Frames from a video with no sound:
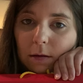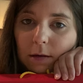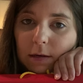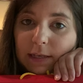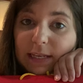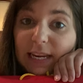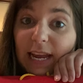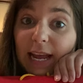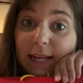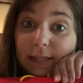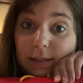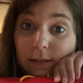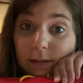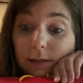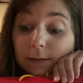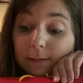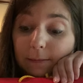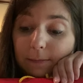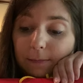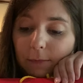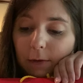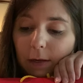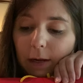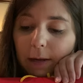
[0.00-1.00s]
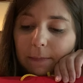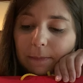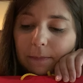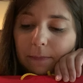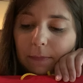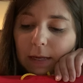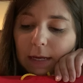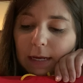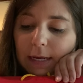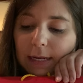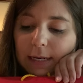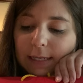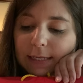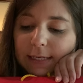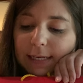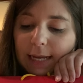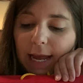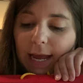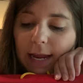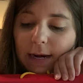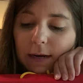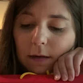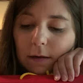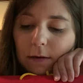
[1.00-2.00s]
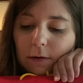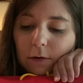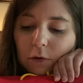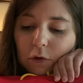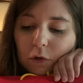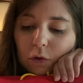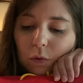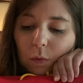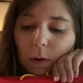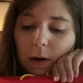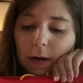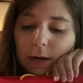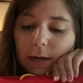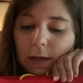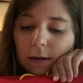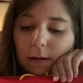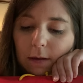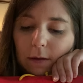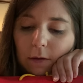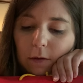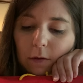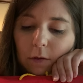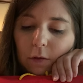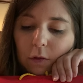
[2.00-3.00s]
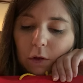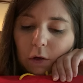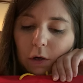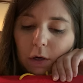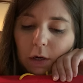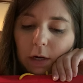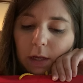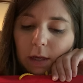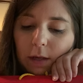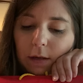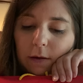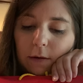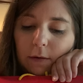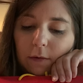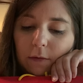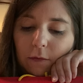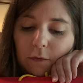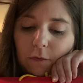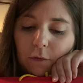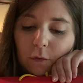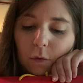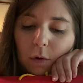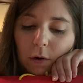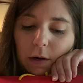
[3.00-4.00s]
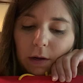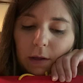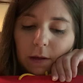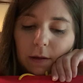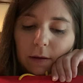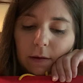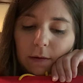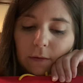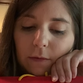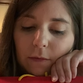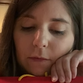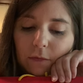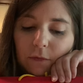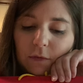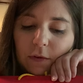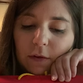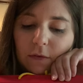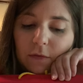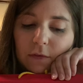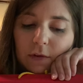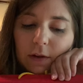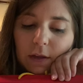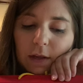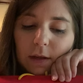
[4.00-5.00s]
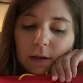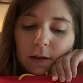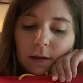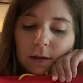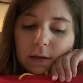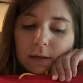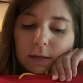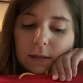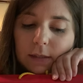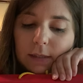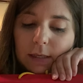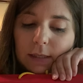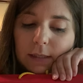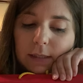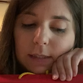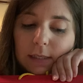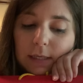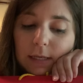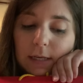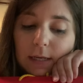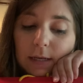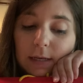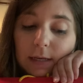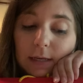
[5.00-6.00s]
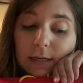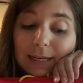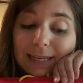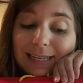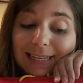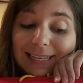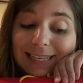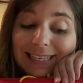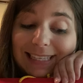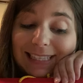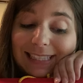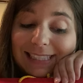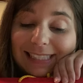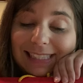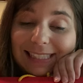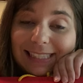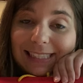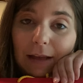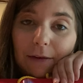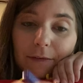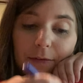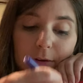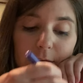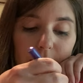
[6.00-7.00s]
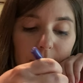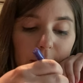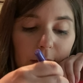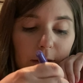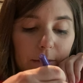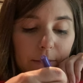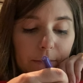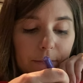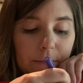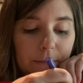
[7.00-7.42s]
10s, okay? 10, 20, 30, 40, 50, 60, 70.